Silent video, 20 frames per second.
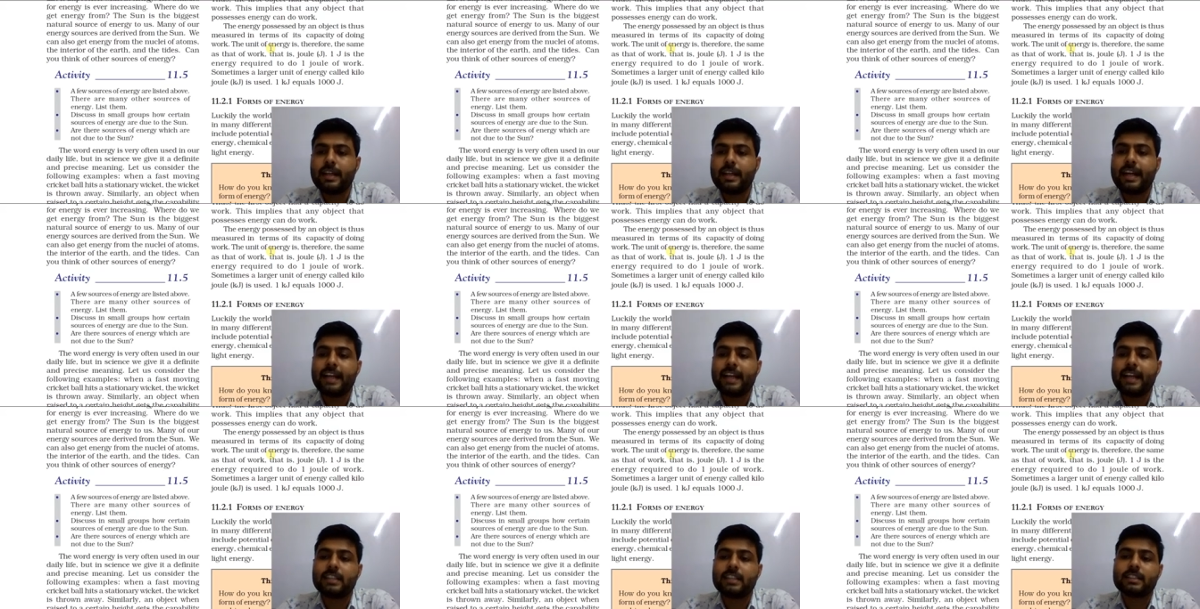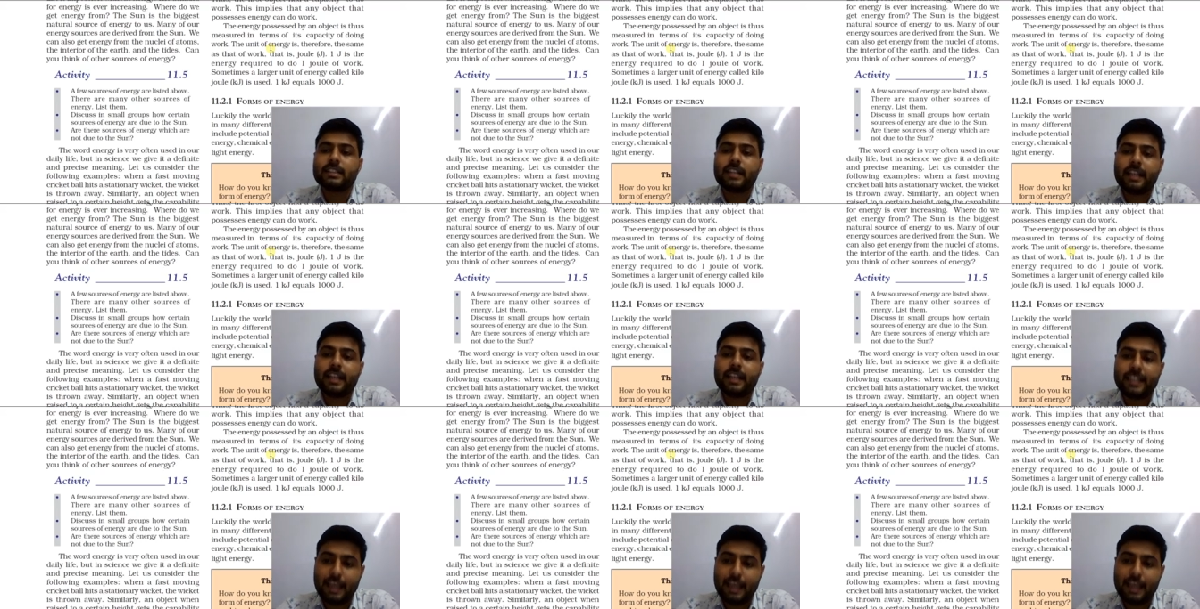its
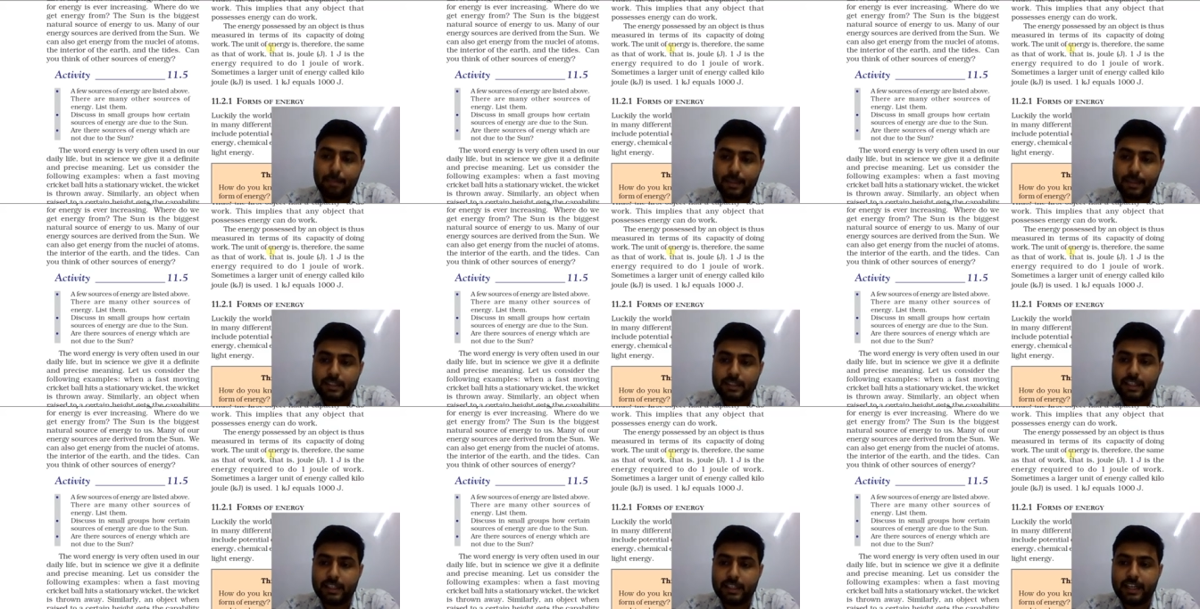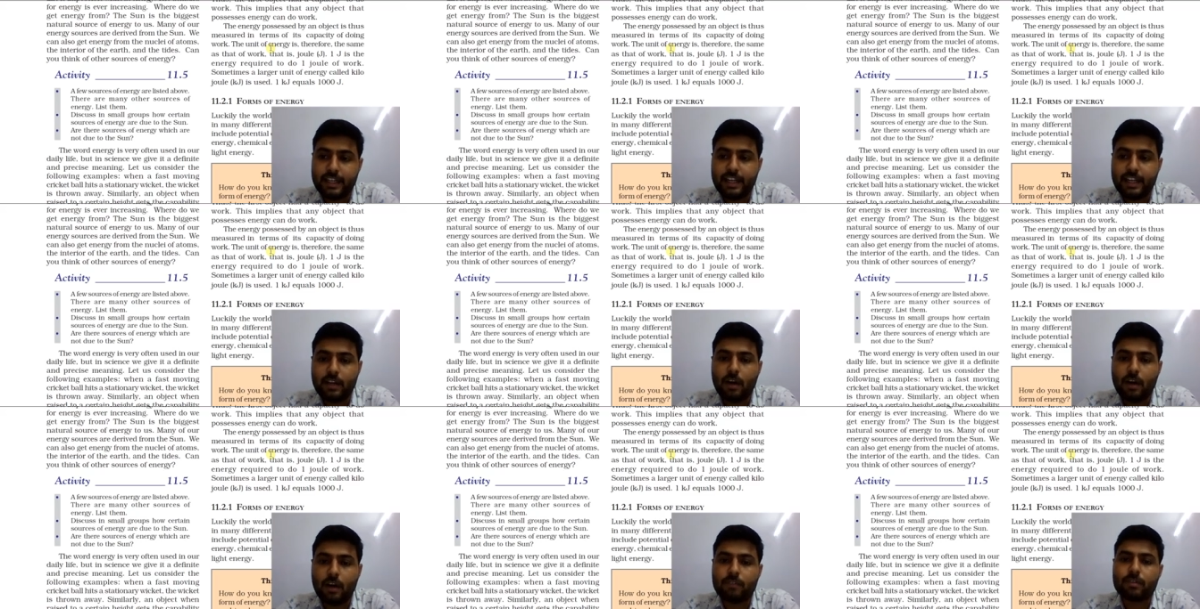
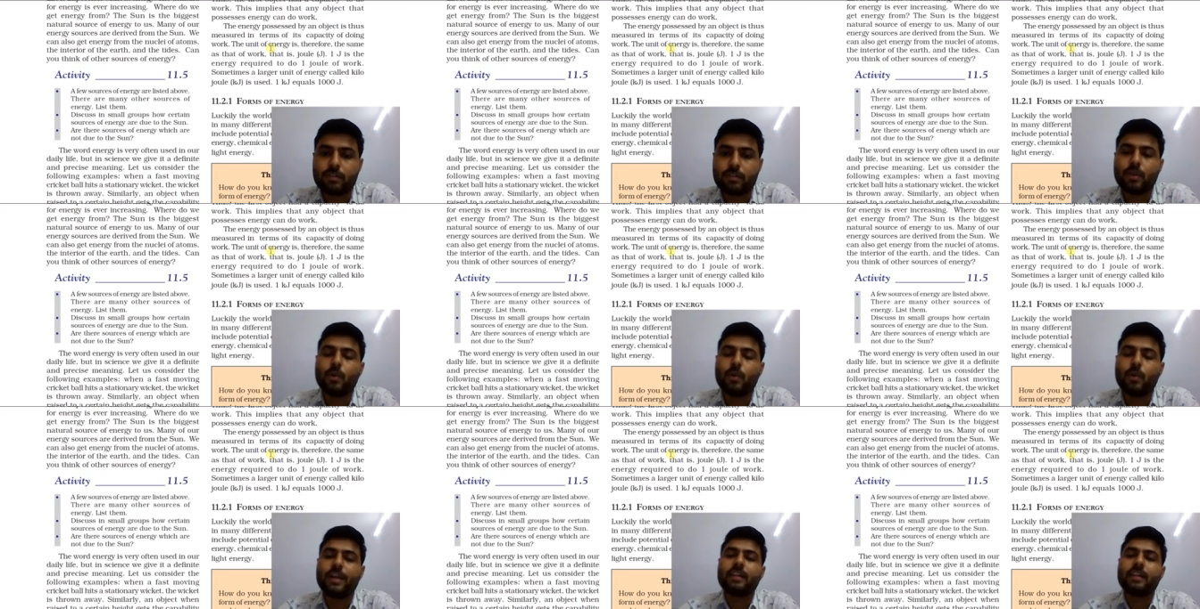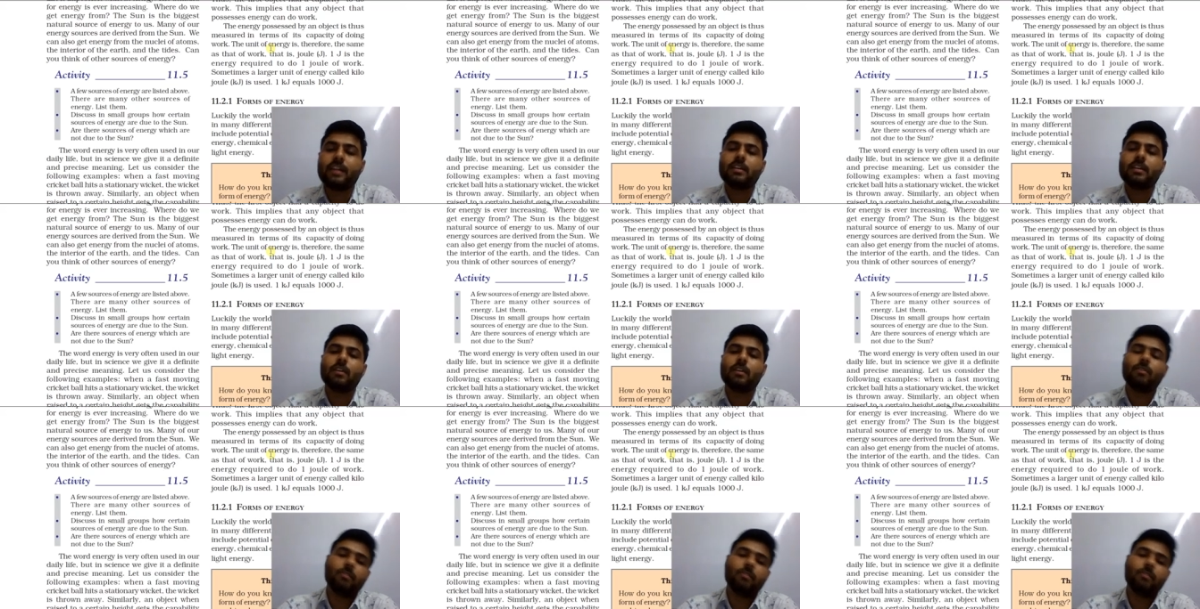capacity of doing
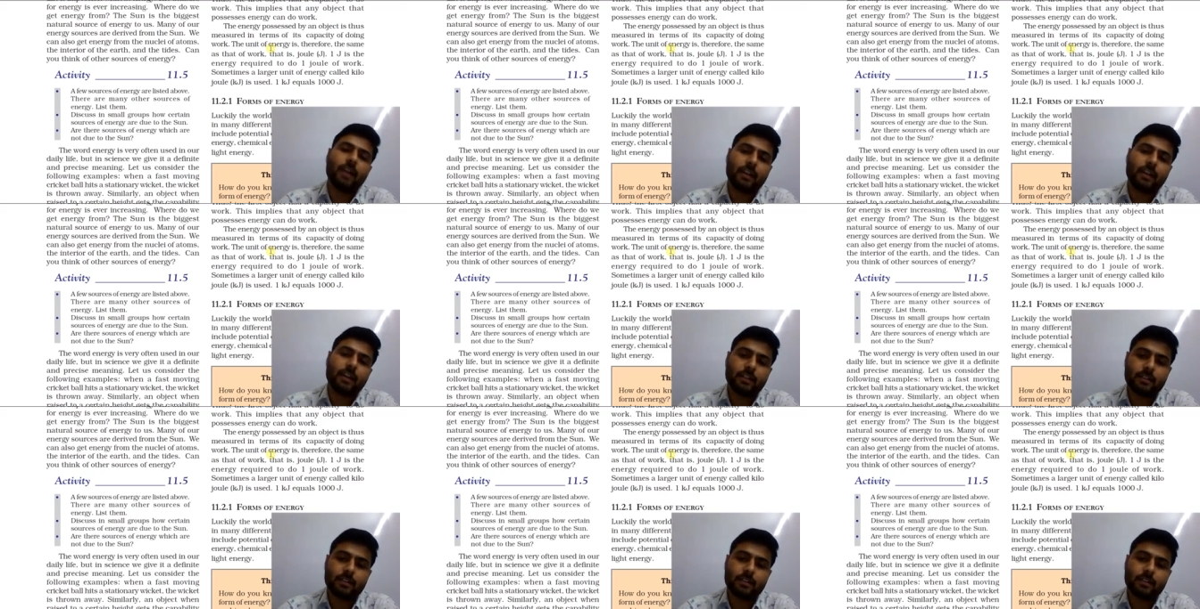work.